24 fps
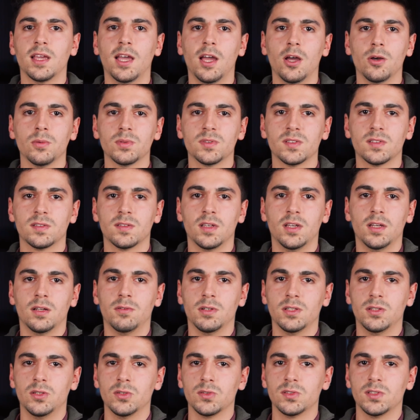helps
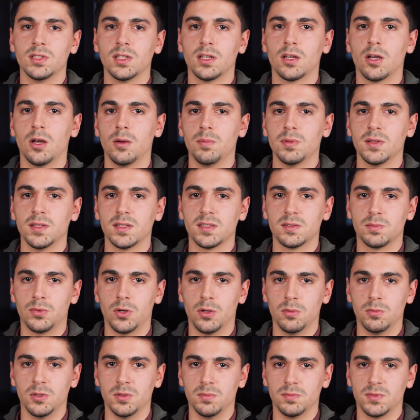reducing complex
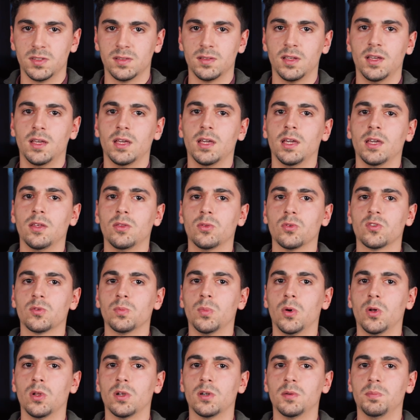problems into
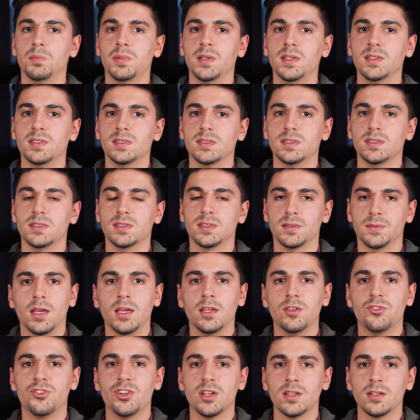smaller pieces.
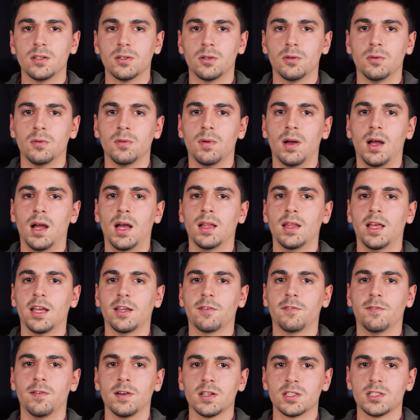In general, I like
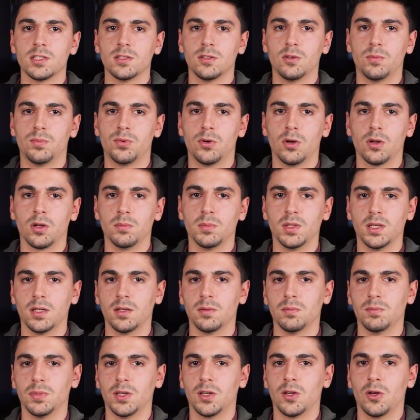functional programming
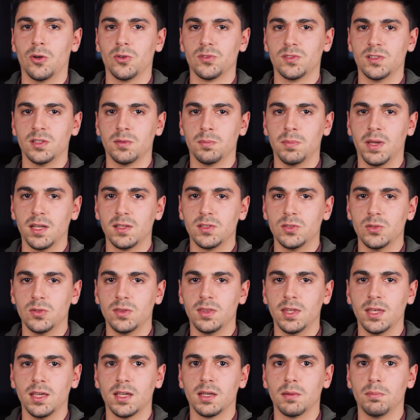because it makes you
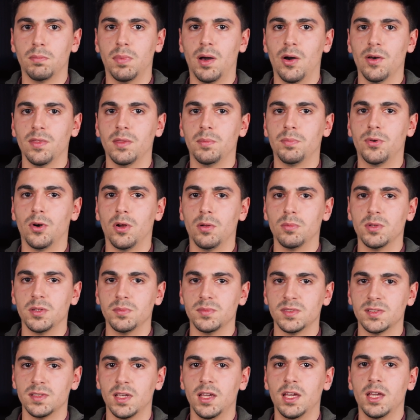think about the
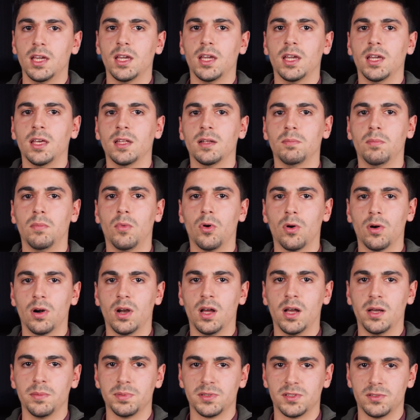problems in a
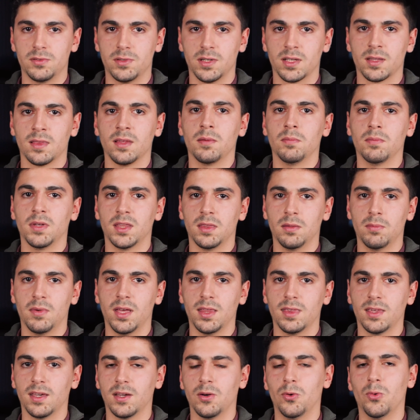more abstract
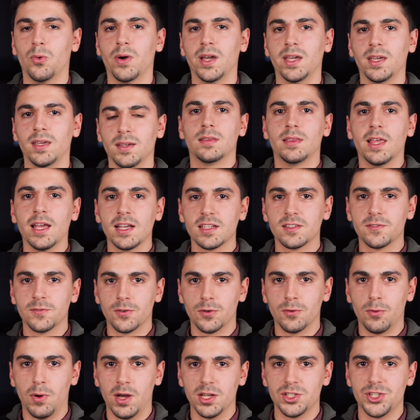mathematical way. Thanks
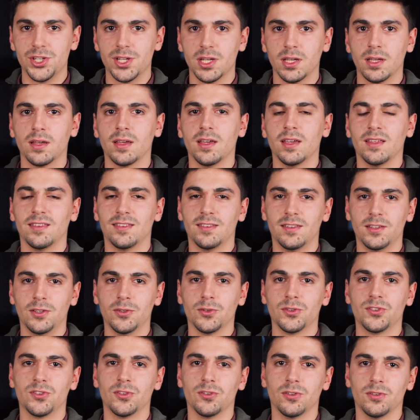for watching and see
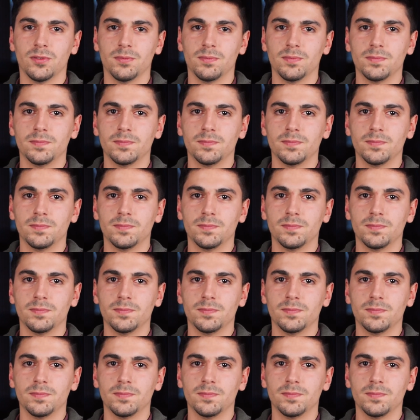you soon.